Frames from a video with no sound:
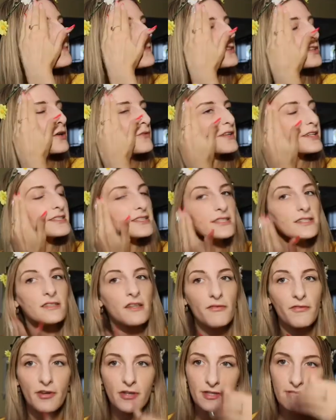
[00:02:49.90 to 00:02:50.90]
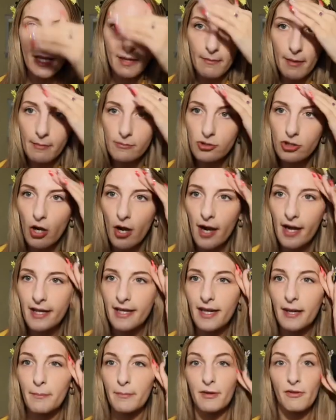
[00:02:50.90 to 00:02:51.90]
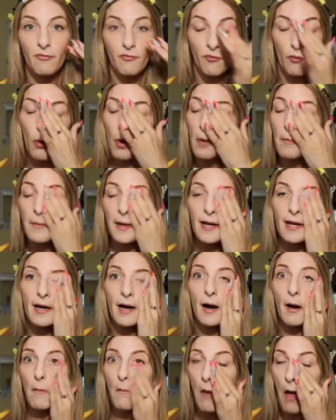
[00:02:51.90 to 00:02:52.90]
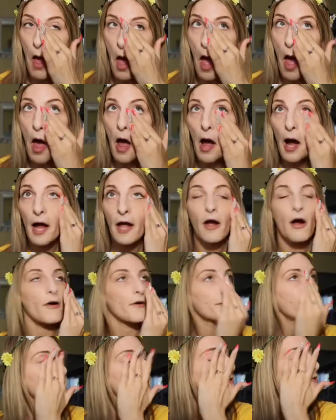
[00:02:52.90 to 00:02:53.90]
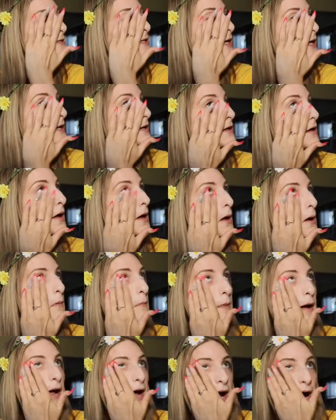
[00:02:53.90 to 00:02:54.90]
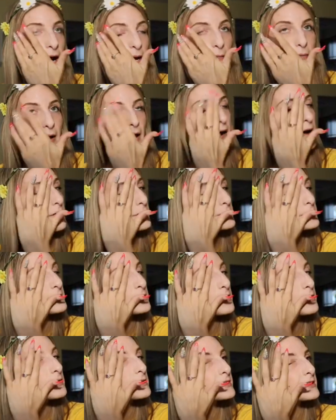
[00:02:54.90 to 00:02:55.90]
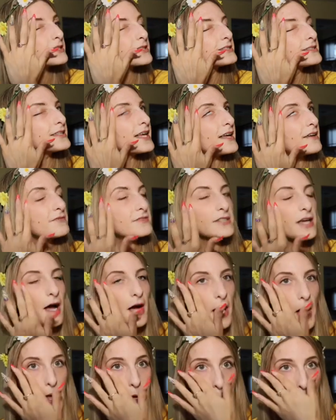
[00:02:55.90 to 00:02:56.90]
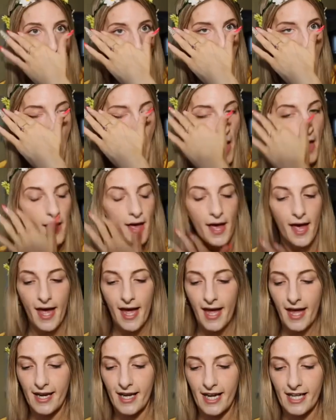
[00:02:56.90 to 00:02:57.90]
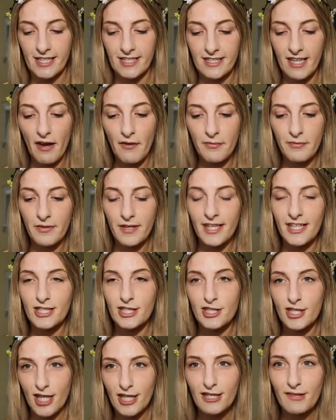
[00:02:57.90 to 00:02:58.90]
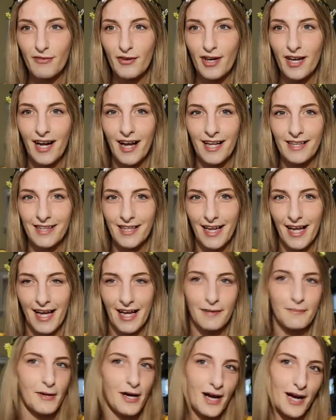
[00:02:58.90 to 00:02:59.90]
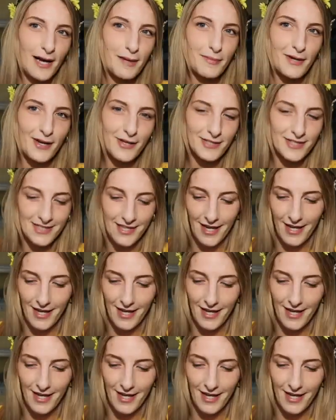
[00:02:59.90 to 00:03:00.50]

So this is the first time I'm trying it before makeup. I already did my eyebrows to save time. And I definitely just forgot that I had my eyebrows